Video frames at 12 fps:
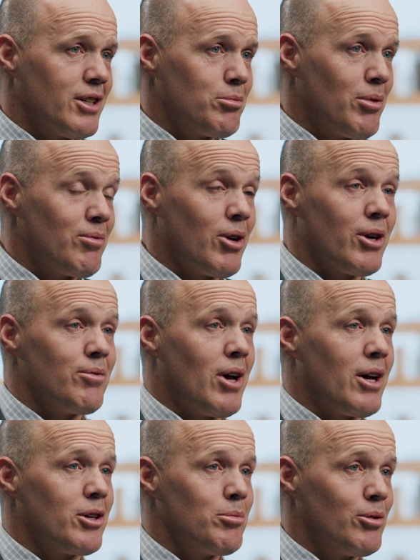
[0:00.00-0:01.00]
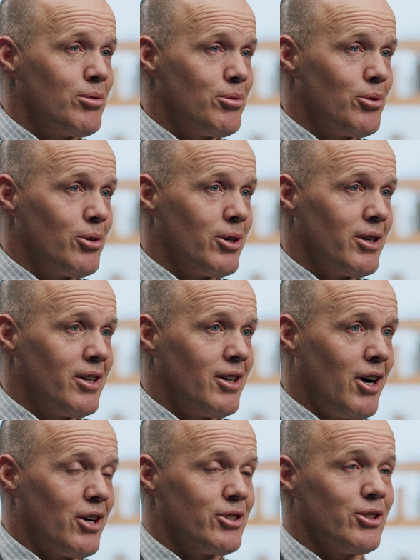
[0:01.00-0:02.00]
has been very valuable for
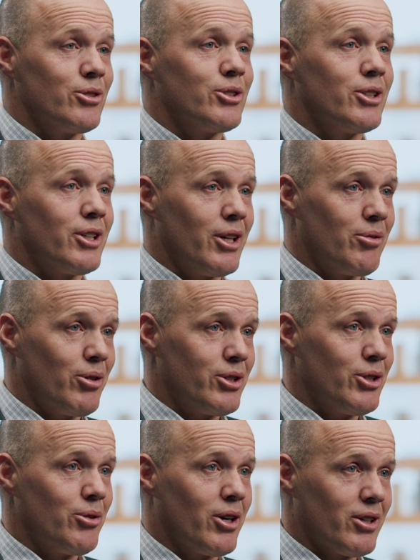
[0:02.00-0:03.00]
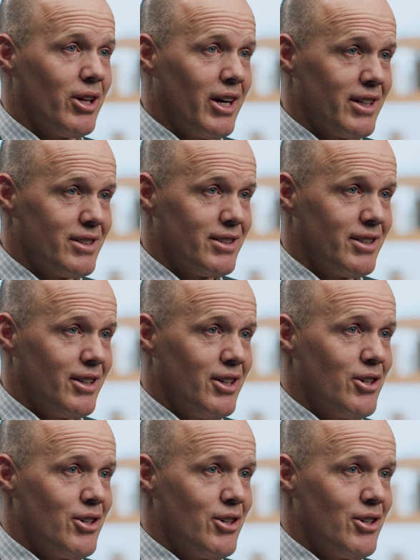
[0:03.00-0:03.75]
our solution delivery to our clients.